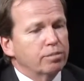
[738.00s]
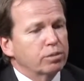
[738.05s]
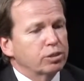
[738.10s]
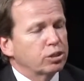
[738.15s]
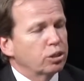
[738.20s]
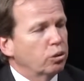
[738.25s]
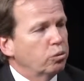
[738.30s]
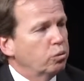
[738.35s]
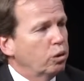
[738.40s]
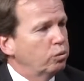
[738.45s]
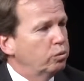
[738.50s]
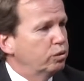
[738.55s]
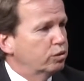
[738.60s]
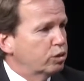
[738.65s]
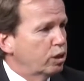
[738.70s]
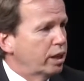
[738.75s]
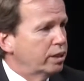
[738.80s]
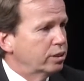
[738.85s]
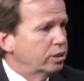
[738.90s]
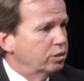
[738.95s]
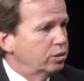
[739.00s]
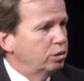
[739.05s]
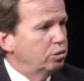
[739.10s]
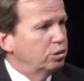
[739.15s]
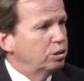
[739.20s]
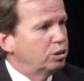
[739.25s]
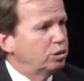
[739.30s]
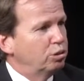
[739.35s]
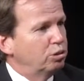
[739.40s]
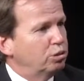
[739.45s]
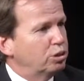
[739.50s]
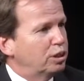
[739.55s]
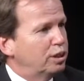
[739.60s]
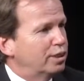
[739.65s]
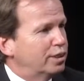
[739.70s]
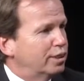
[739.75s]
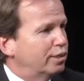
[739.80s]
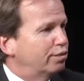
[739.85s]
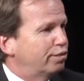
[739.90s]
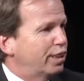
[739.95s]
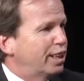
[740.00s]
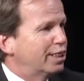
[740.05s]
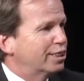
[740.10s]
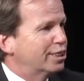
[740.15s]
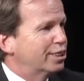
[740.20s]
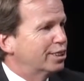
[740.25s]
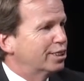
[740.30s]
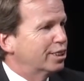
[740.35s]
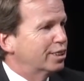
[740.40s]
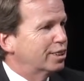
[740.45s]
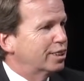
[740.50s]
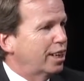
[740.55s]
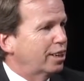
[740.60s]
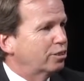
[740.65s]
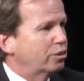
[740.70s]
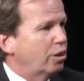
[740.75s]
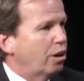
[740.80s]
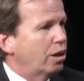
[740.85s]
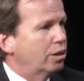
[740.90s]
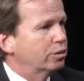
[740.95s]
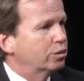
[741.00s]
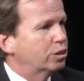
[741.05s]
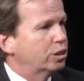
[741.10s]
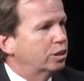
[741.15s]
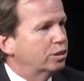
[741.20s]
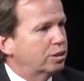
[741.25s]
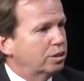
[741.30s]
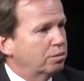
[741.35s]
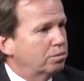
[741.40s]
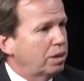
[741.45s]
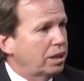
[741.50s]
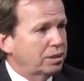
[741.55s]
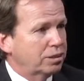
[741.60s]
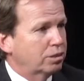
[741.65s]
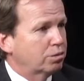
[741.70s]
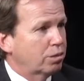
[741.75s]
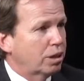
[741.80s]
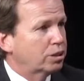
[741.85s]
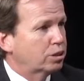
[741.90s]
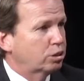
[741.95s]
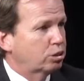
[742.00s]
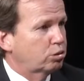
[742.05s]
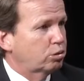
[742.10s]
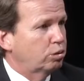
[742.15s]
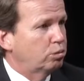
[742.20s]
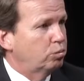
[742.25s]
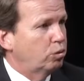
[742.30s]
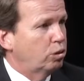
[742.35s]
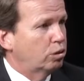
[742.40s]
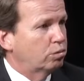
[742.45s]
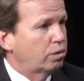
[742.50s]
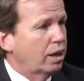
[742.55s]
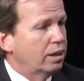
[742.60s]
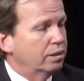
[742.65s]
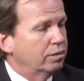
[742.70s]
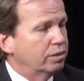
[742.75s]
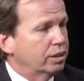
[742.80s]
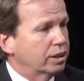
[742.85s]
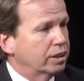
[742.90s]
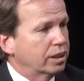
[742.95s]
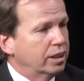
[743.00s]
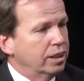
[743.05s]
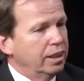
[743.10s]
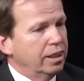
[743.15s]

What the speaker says: So what we've tried to do is use these advances in technology to make the registry more relevant